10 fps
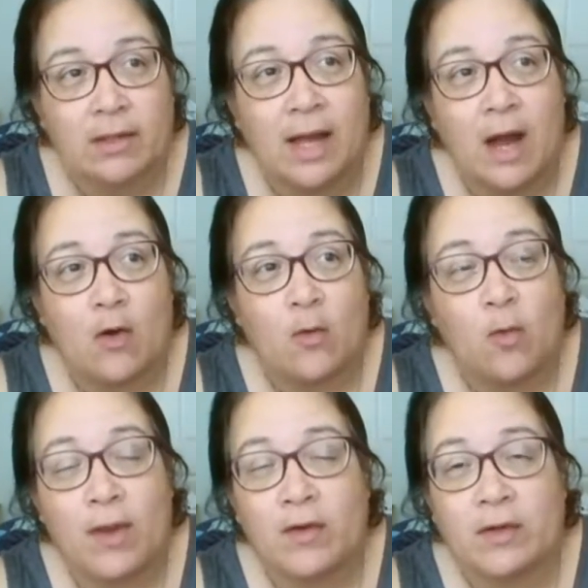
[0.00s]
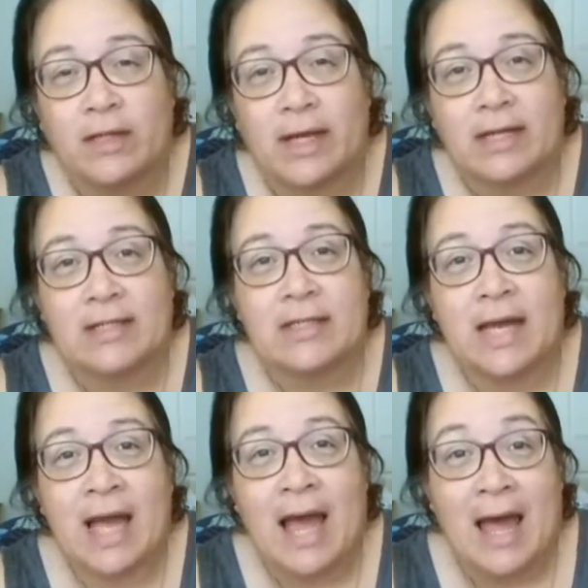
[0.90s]
Now, whether that is
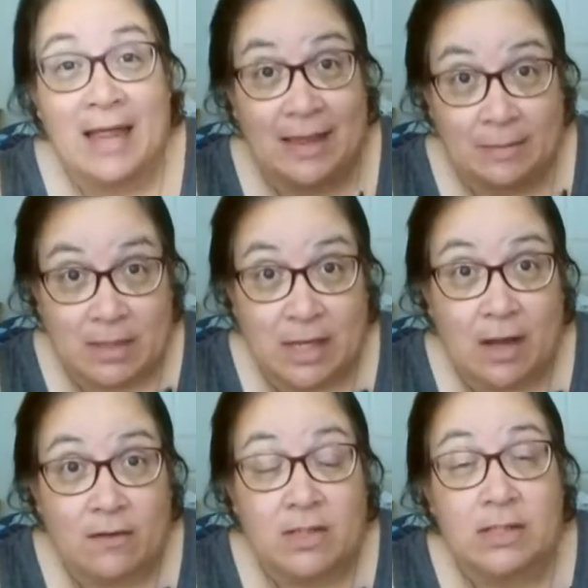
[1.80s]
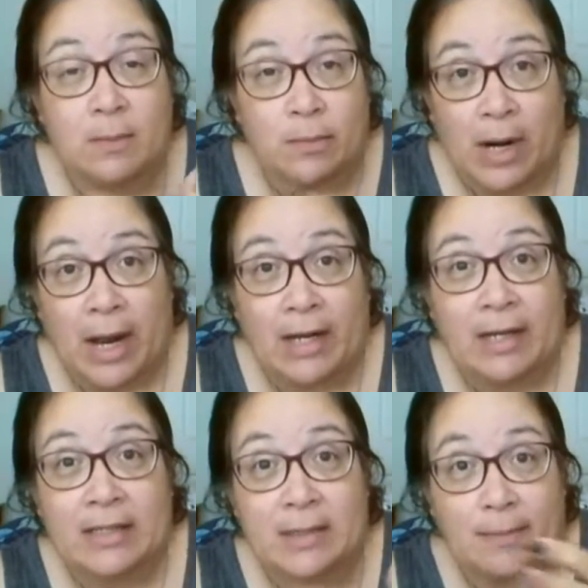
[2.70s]
themselves as a
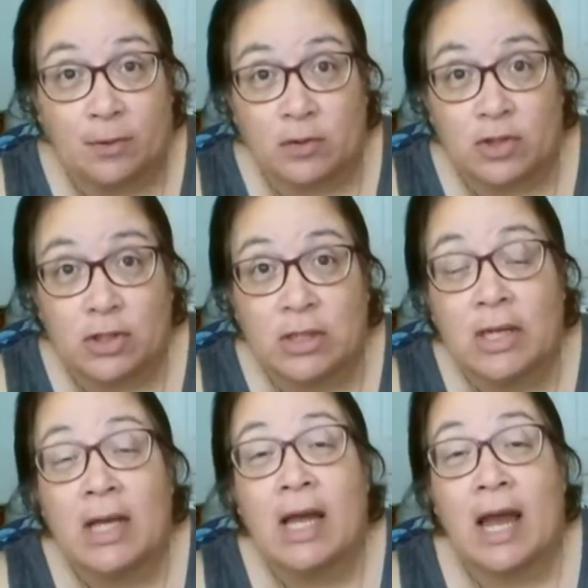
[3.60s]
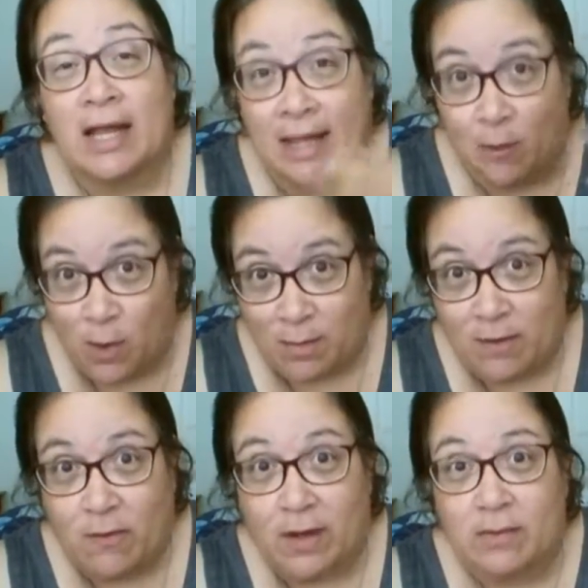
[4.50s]
brand, as a person, and they want to
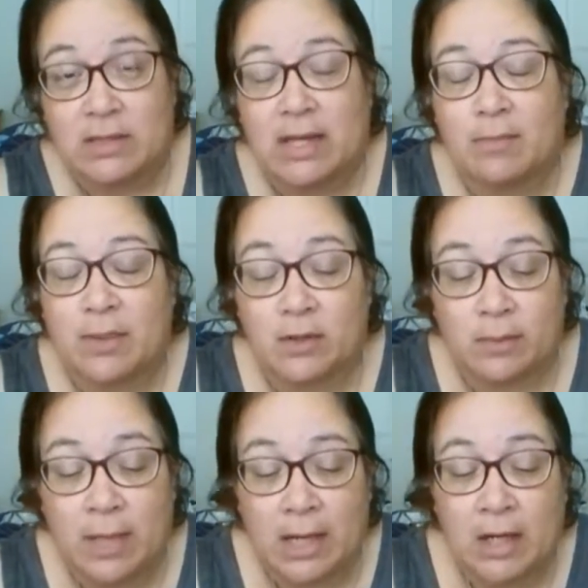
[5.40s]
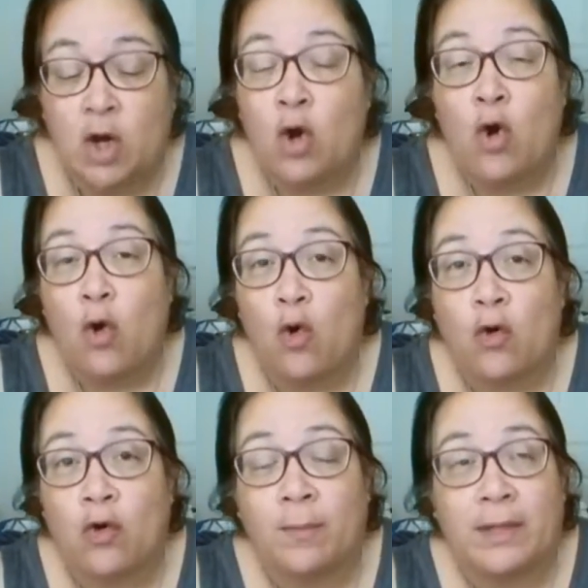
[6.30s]
be famous like Peter Mon,
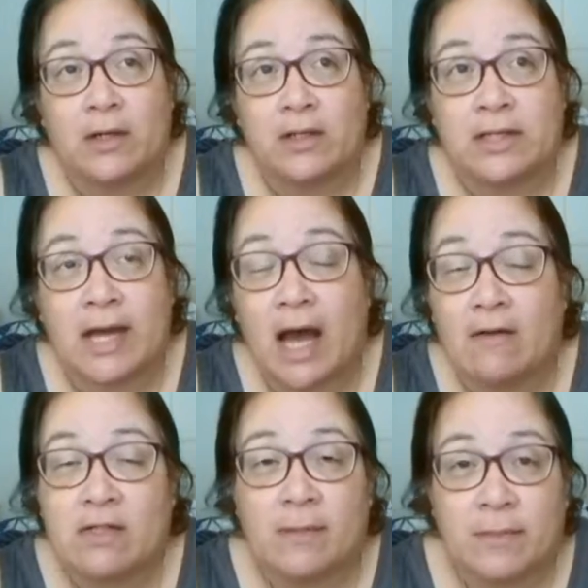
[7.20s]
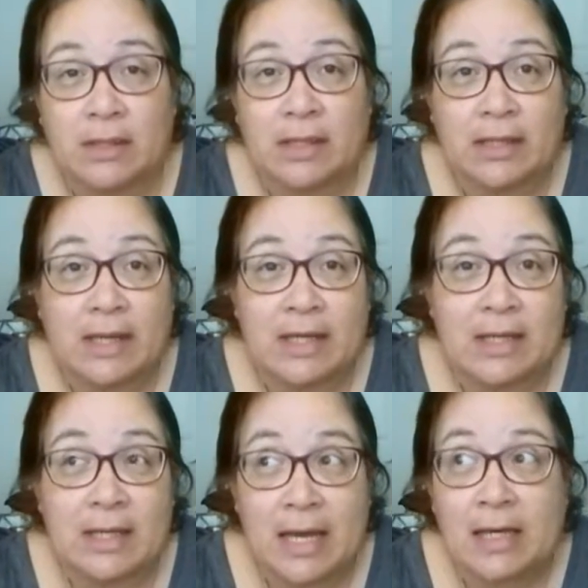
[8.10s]
or because they have something that they
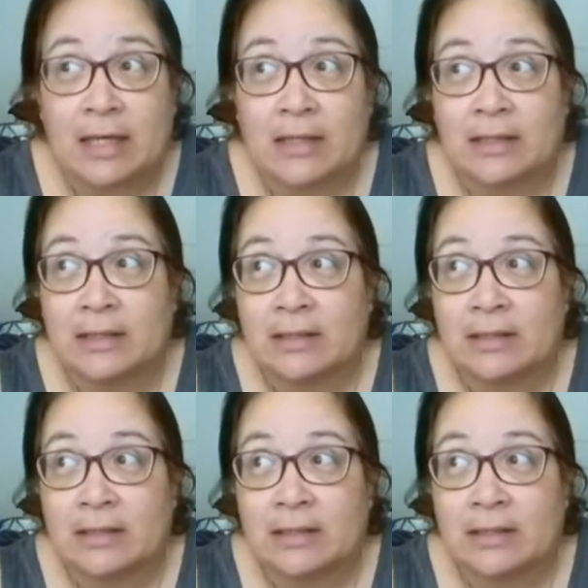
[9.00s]
think